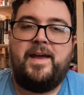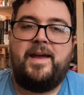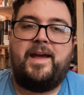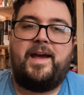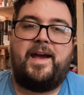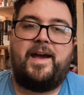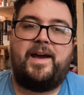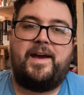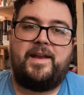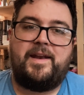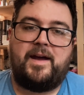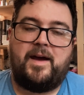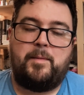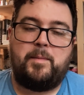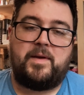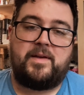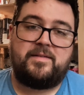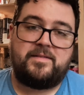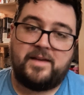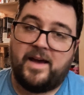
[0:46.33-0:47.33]
and I'm
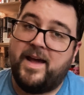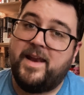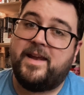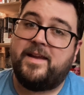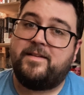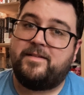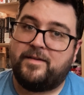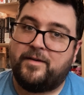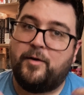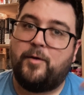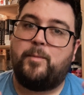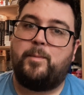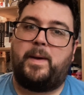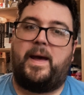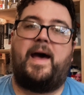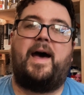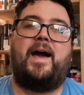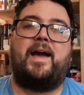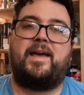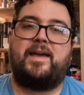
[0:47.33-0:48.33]
excited to go
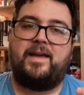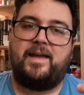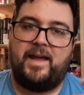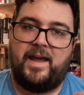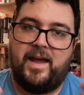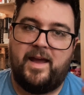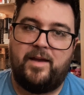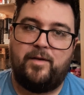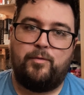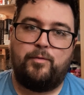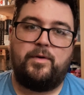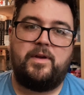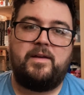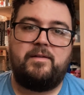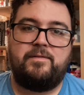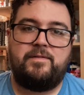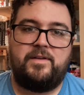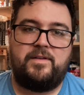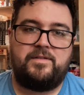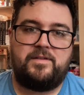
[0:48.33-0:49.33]
back and
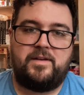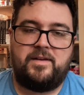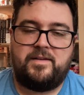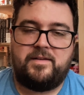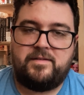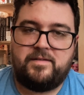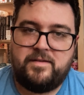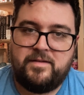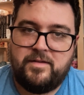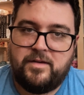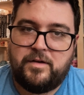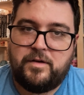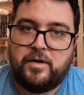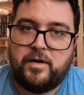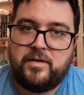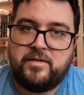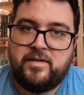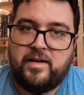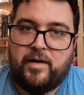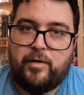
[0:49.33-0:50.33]
revisit The
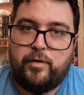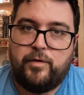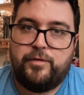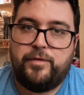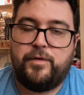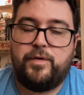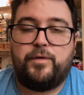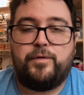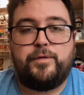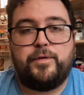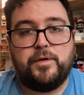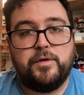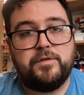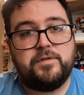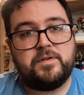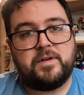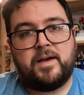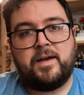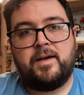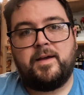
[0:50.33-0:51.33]
Dark Tower for the first
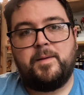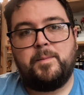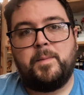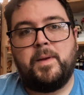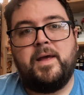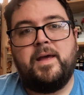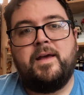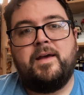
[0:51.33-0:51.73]
time